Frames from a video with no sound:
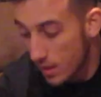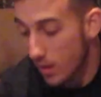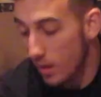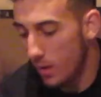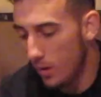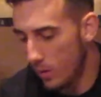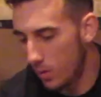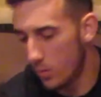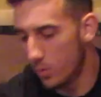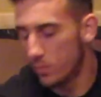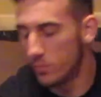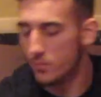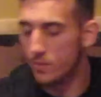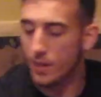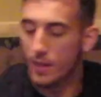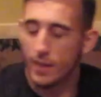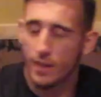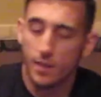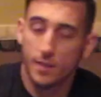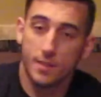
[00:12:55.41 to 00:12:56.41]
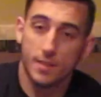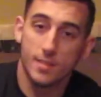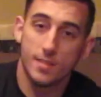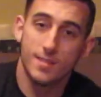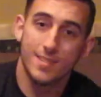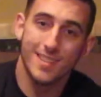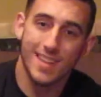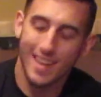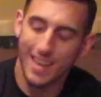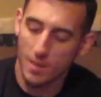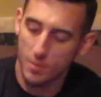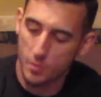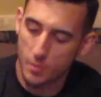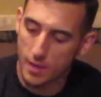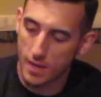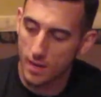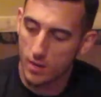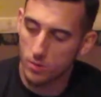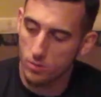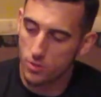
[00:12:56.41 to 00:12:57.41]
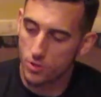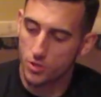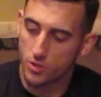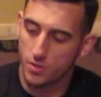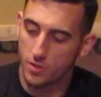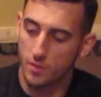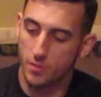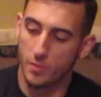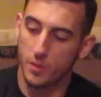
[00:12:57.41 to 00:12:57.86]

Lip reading: Oh, and on the side pouch,